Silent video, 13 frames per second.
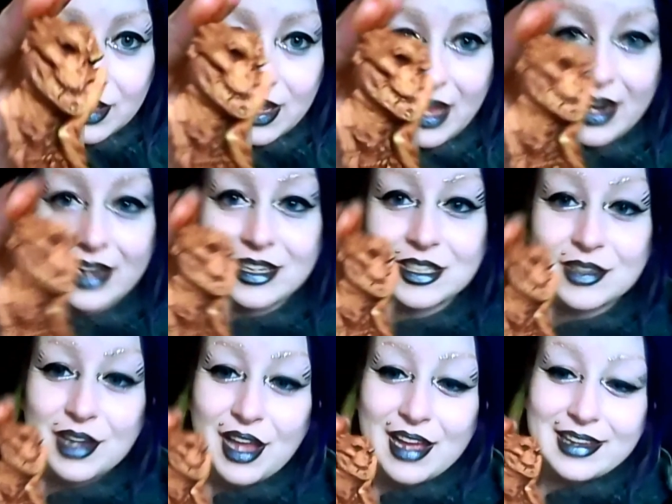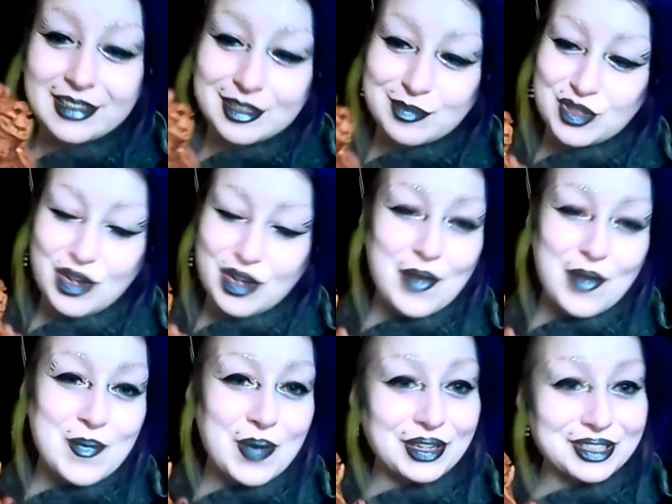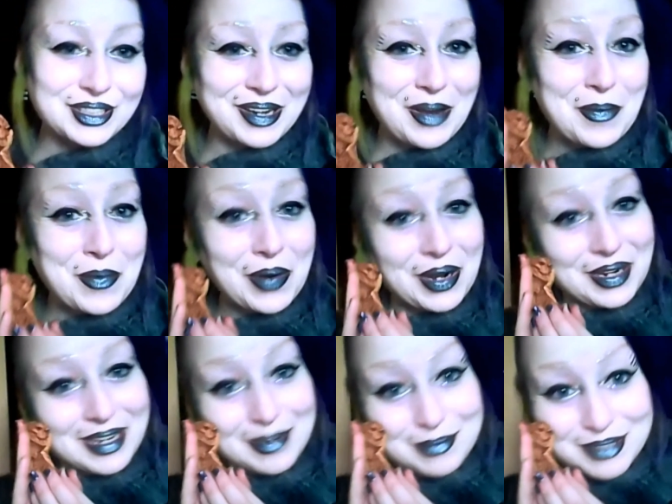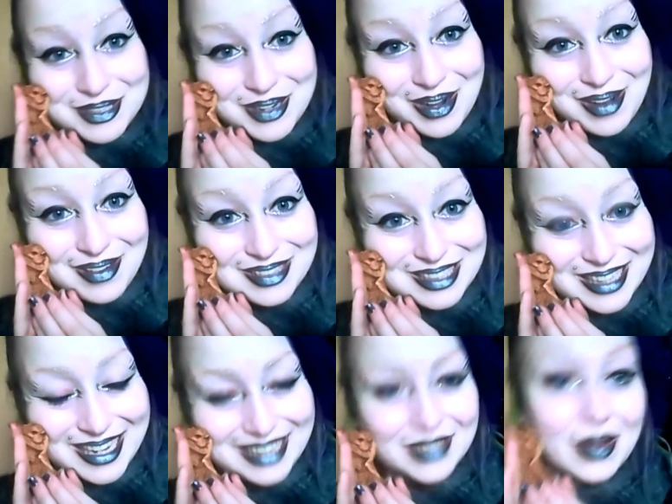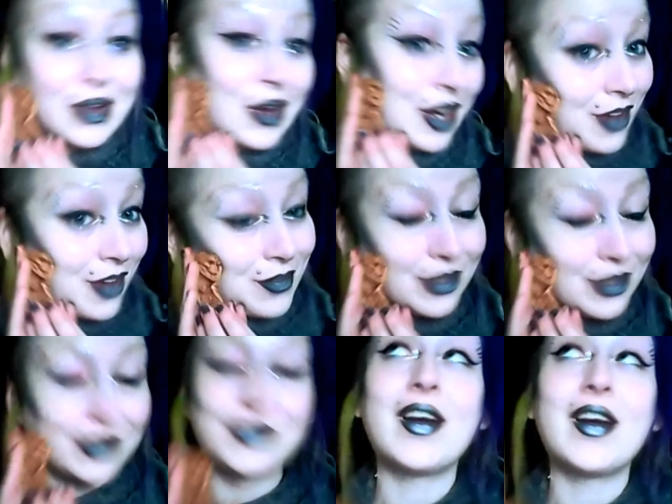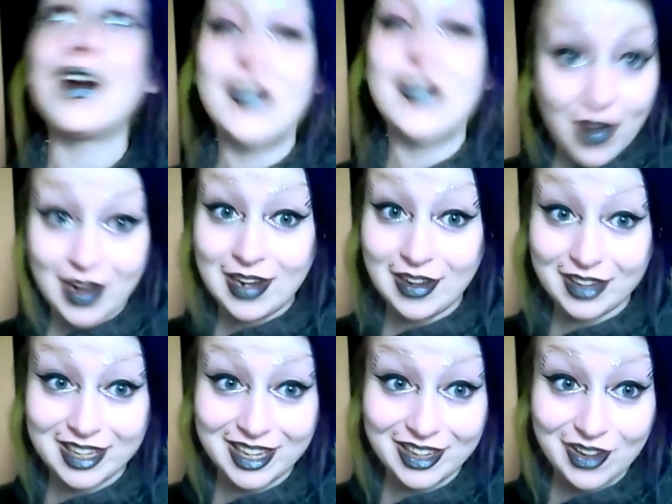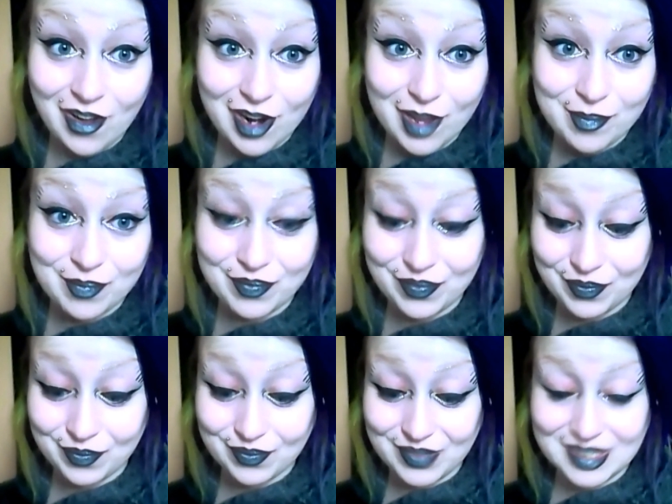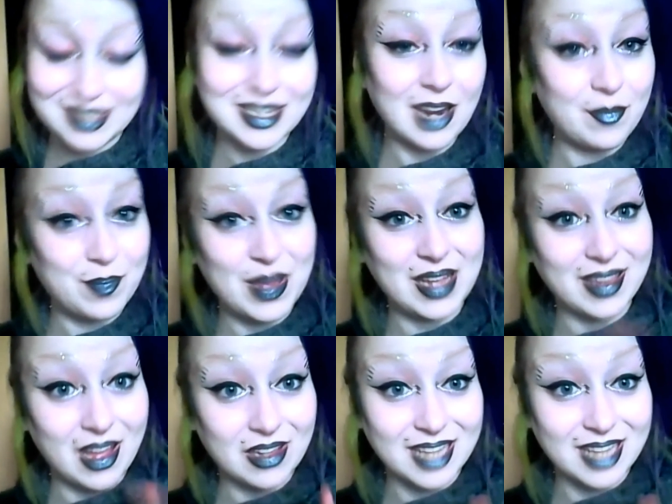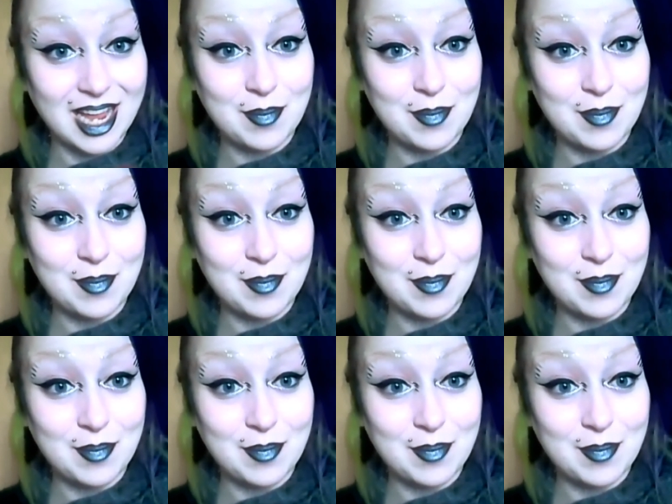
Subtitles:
And I just liked him so much, so I wanted him. So I got it. I was very, very lucky and got him instead of being the entire